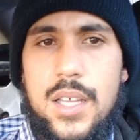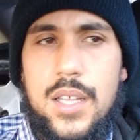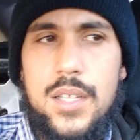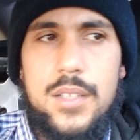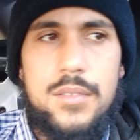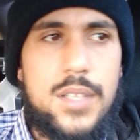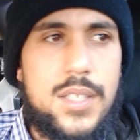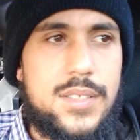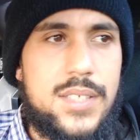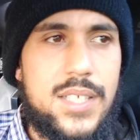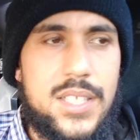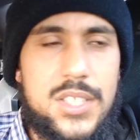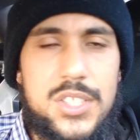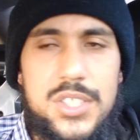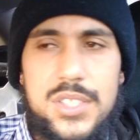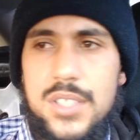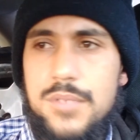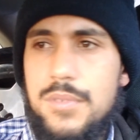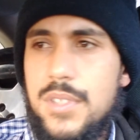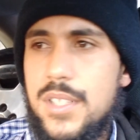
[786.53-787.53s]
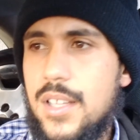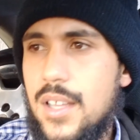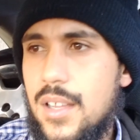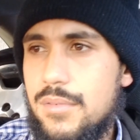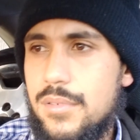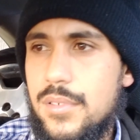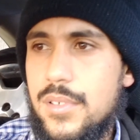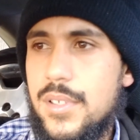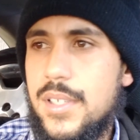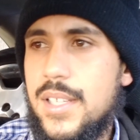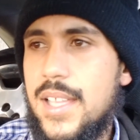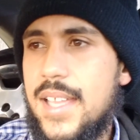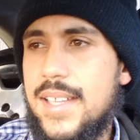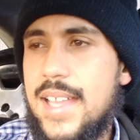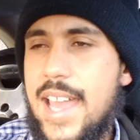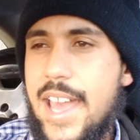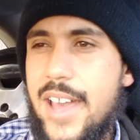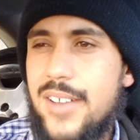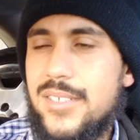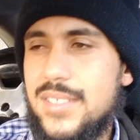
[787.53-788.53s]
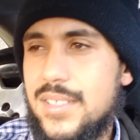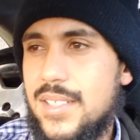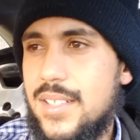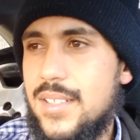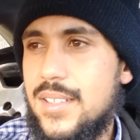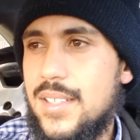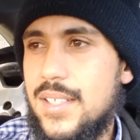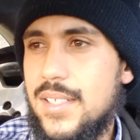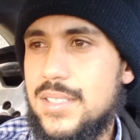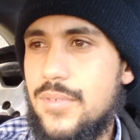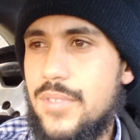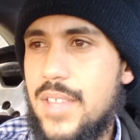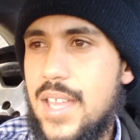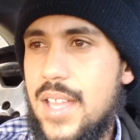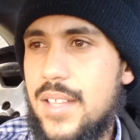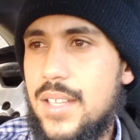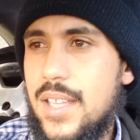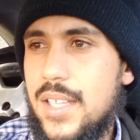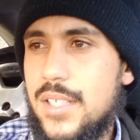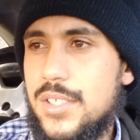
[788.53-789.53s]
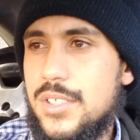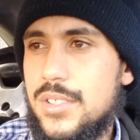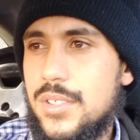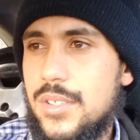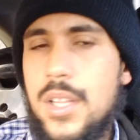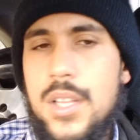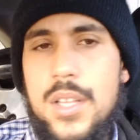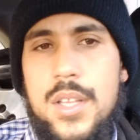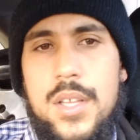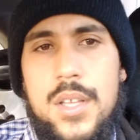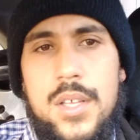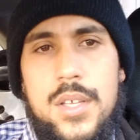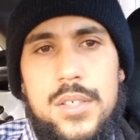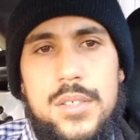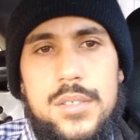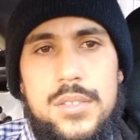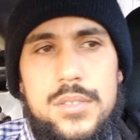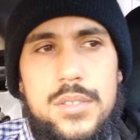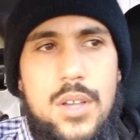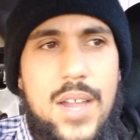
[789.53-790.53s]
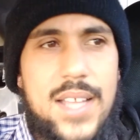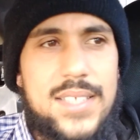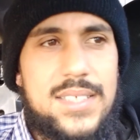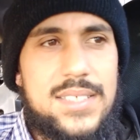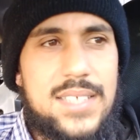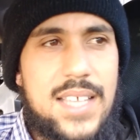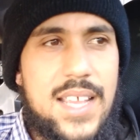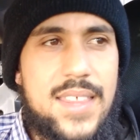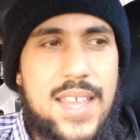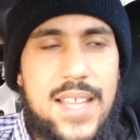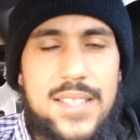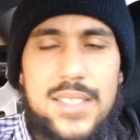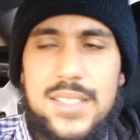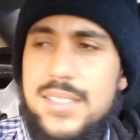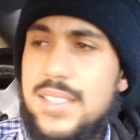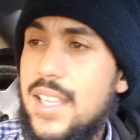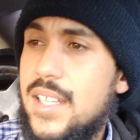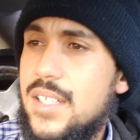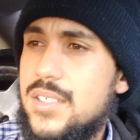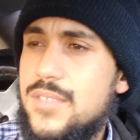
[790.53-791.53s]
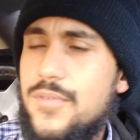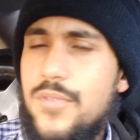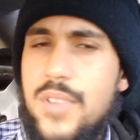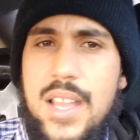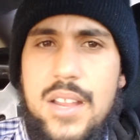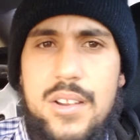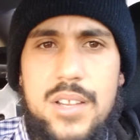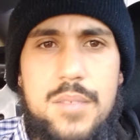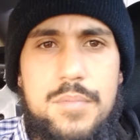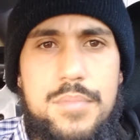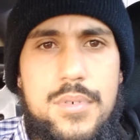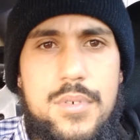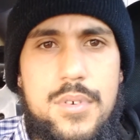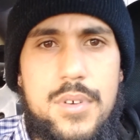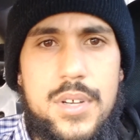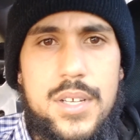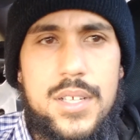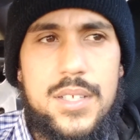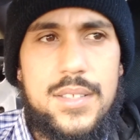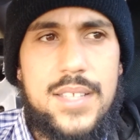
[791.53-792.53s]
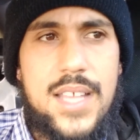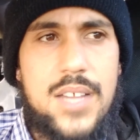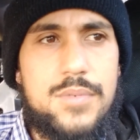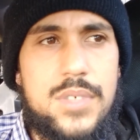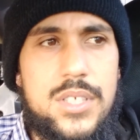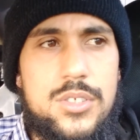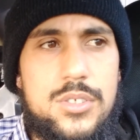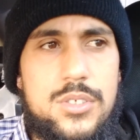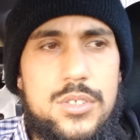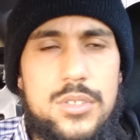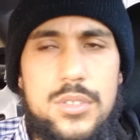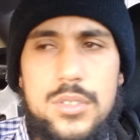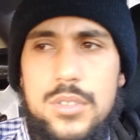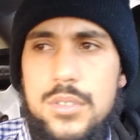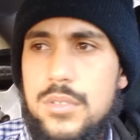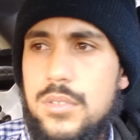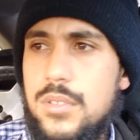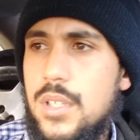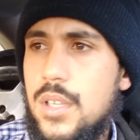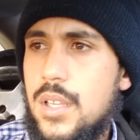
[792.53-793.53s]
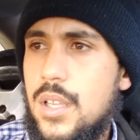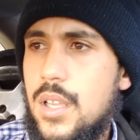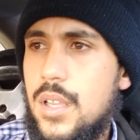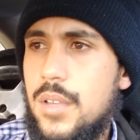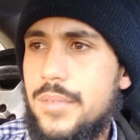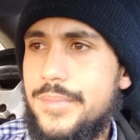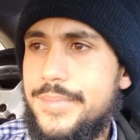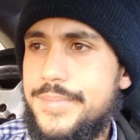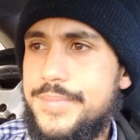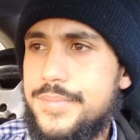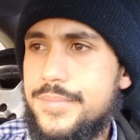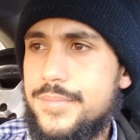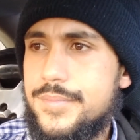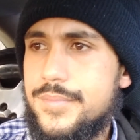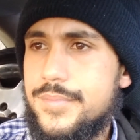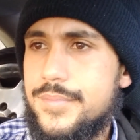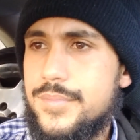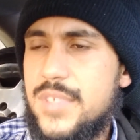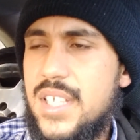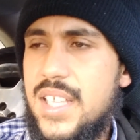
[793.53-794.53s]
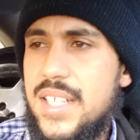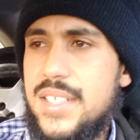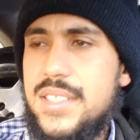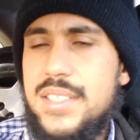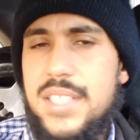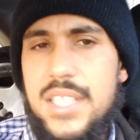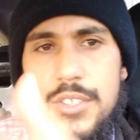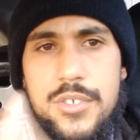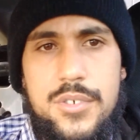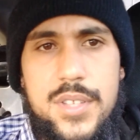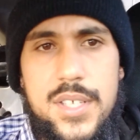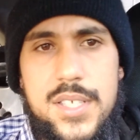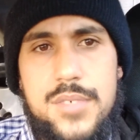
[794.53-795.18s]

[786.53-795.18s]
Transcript: uh, addiction recovery and housing and things of that nature. So I say that to say it's very important that we do um, continue